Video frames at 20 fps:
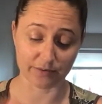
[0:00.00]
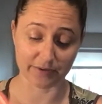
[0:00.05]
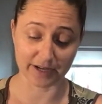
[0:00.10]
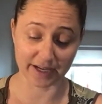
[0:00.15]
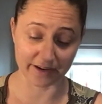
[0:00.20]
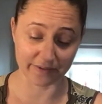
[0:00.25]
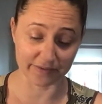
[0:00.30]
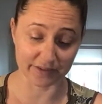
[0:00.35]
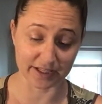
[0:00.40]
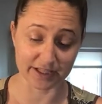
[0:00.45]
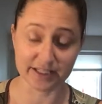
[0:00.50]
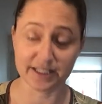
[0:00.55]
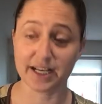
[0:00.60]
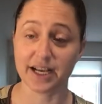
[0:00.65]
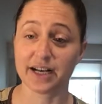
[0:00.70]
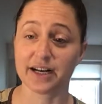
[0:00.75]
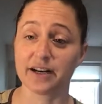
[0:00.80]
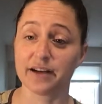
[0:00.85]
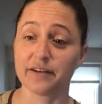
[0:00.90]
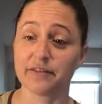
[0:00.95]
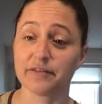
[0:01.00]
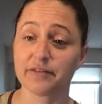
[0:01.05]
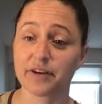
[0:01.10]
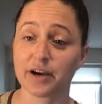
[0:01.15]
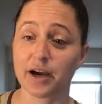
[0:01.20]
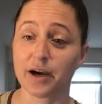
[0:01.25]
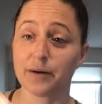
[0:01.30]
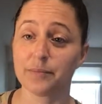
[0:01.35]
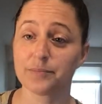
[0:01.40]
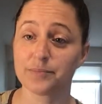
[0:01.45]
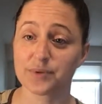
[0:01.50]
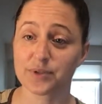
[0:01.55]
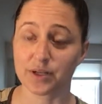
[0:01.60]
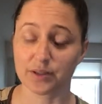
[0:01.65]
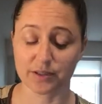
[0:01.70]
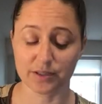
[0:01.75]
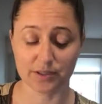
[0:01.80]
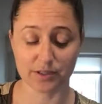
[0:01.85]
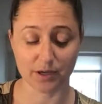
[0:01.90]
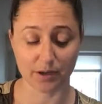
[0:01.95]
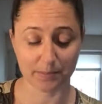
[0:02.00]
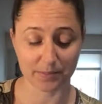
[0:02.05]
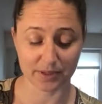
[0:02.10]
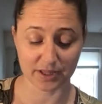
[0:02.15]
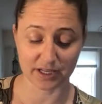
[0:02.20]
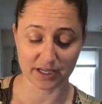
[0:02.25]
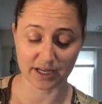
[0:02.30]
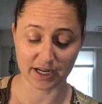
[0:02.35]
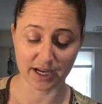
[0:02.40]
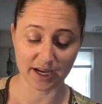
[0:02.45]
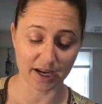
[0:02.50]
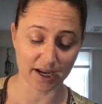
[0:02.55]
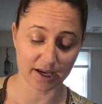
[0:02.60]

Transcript: We have the 10 of Cups on the top of the deck.